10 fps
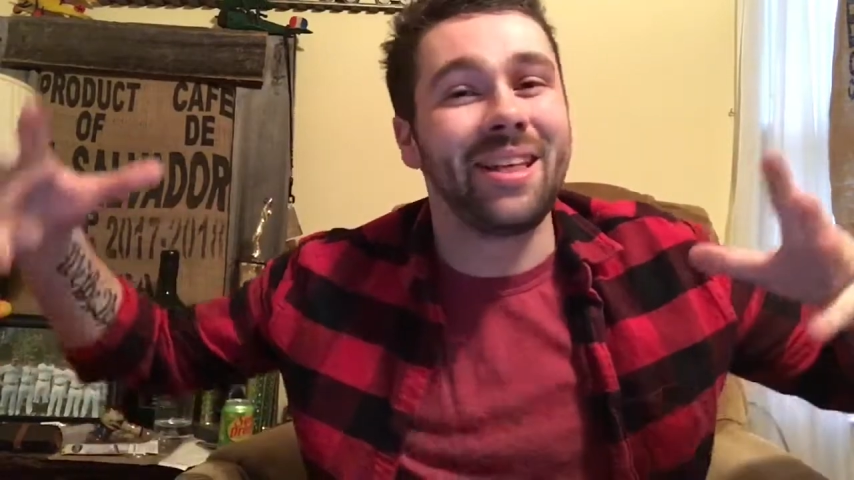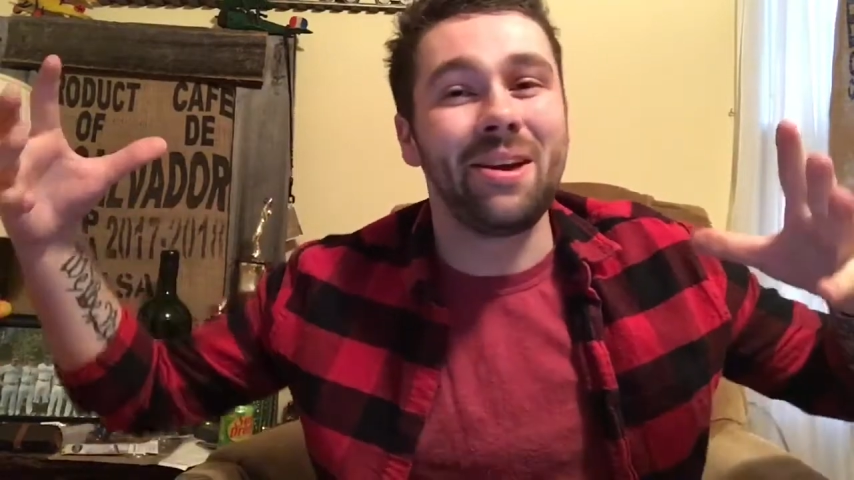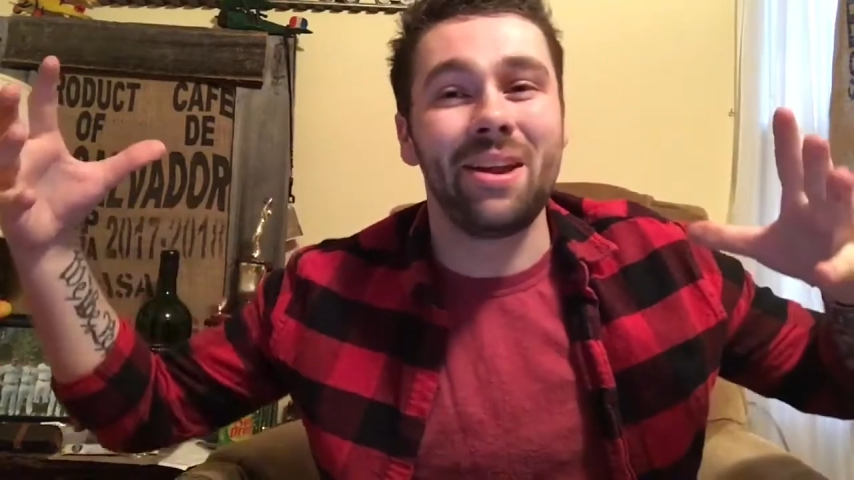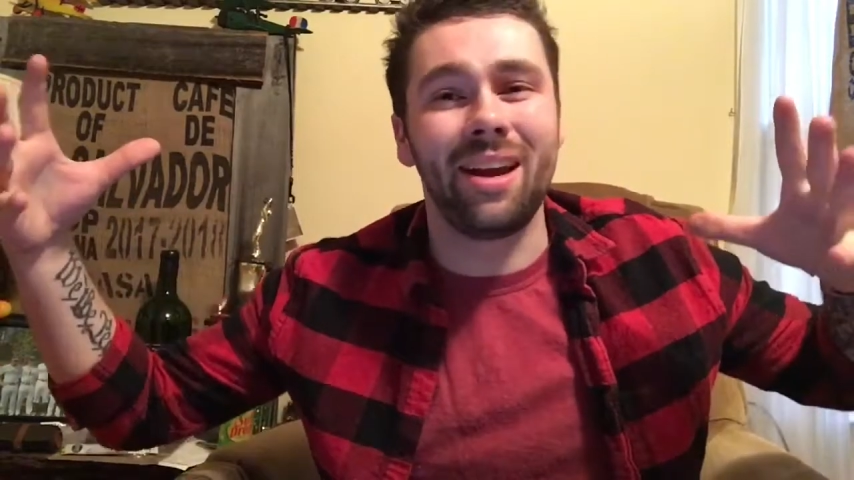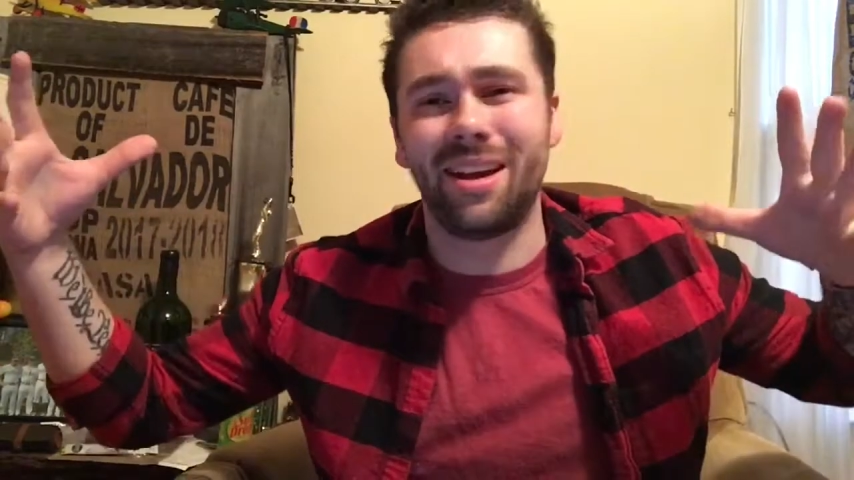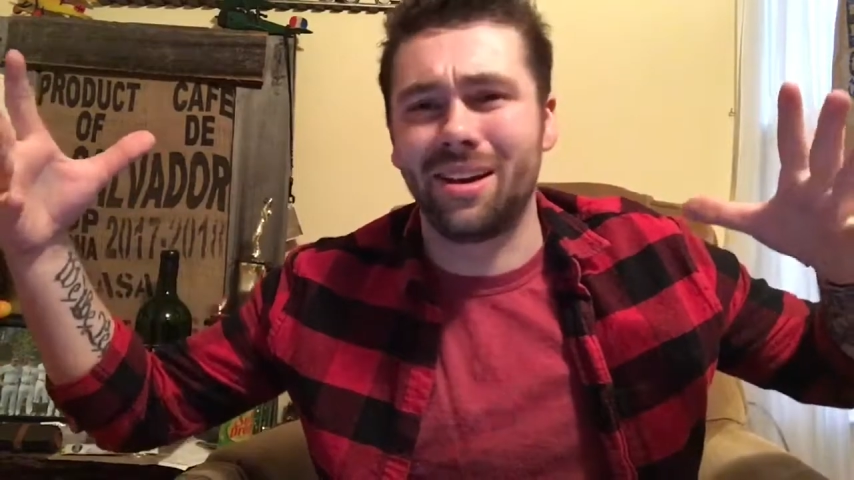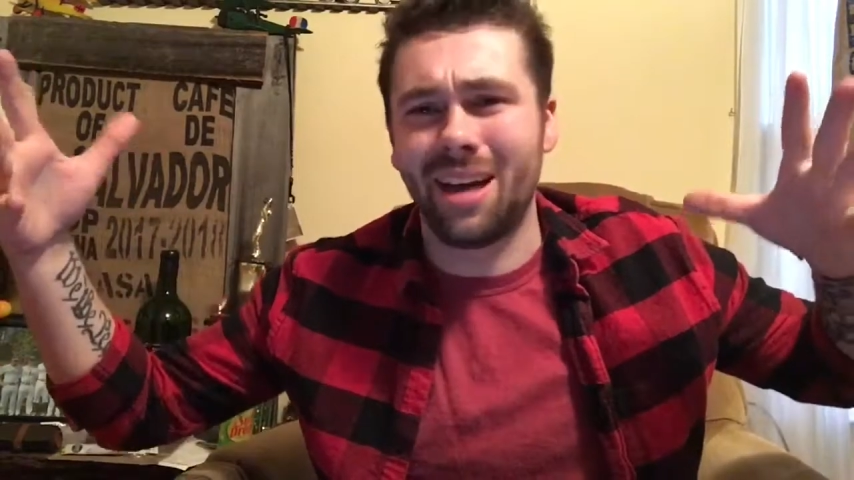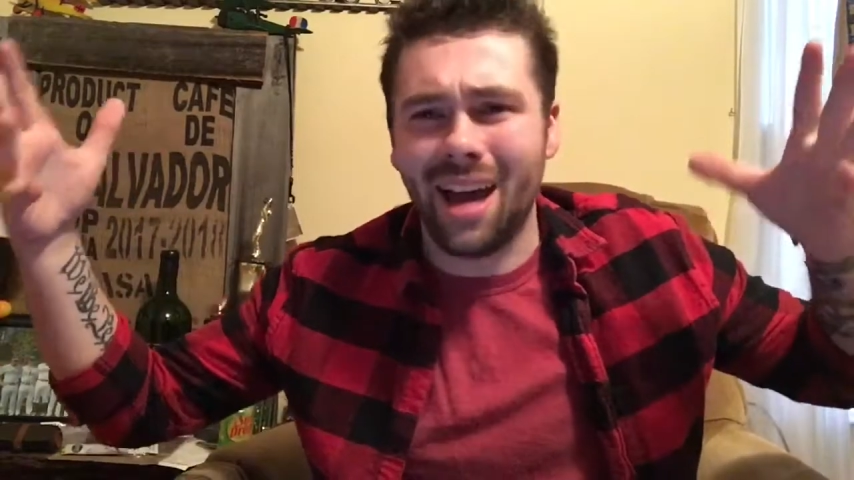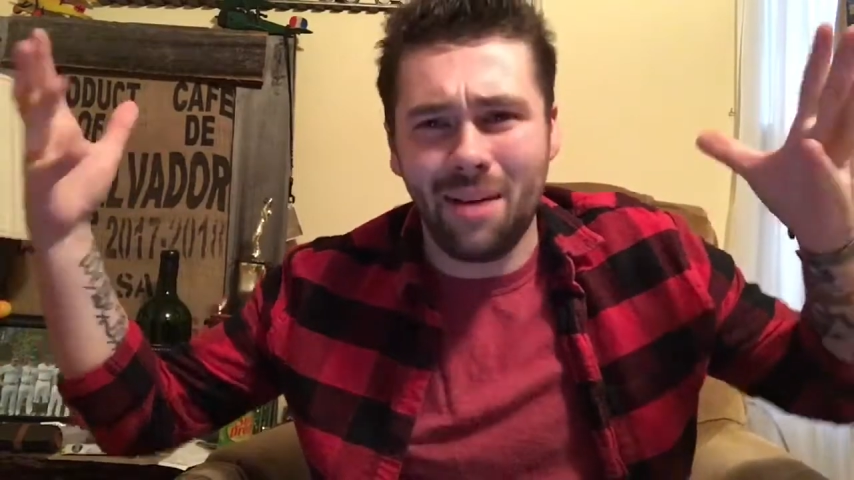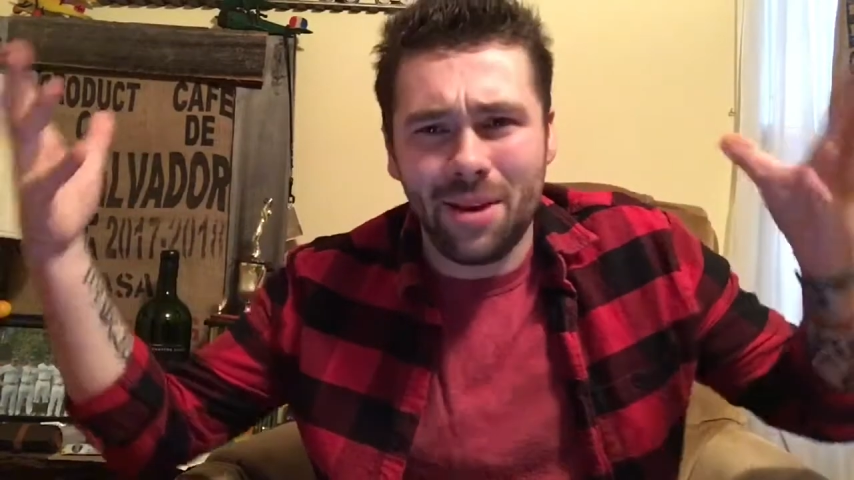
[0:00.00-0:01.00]
That uh,
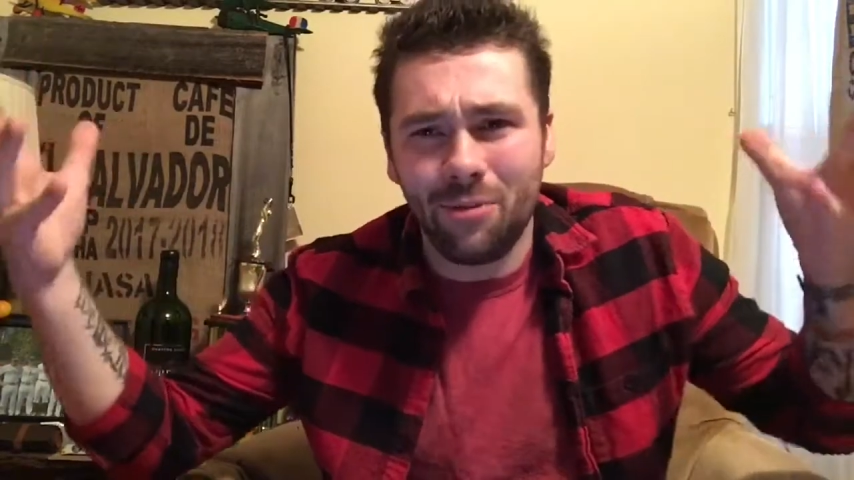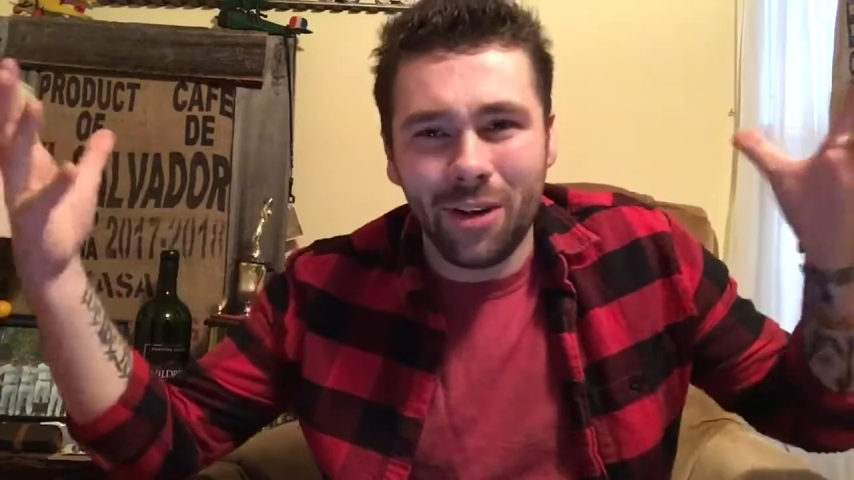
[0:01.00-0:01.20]
I mean,